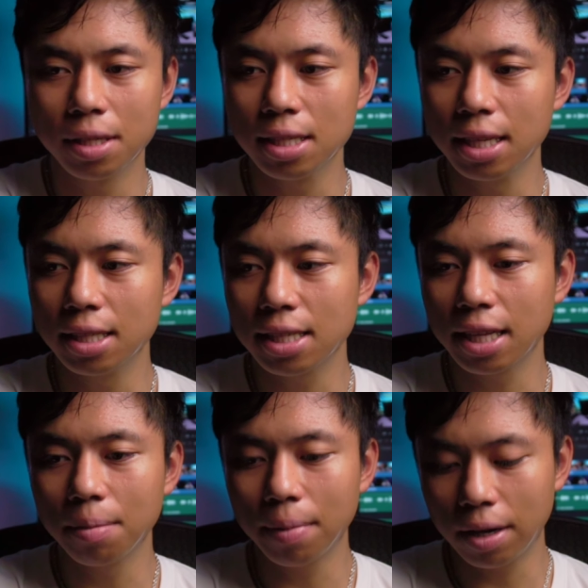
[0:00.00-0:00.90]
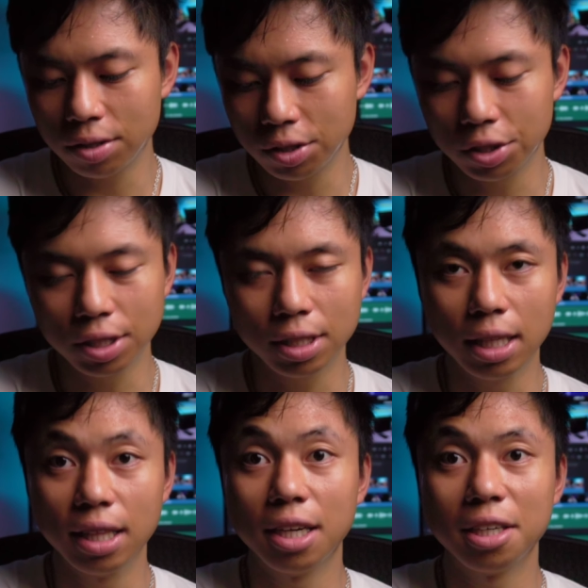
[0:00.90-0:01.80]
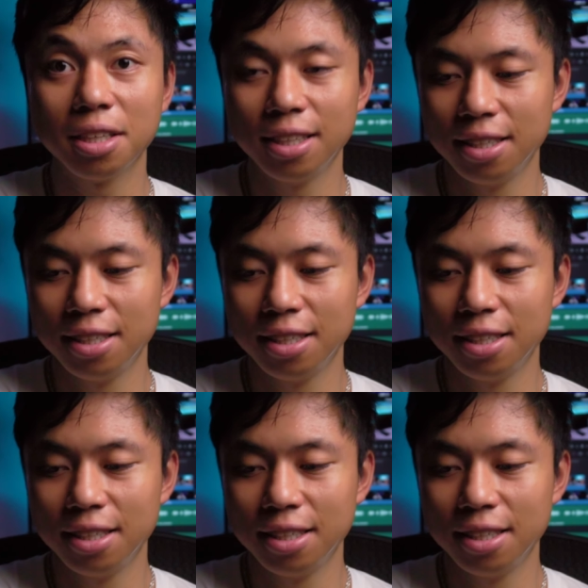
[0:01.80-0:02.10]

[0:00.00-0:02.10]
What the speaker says: this inside the pouch. It's just in there.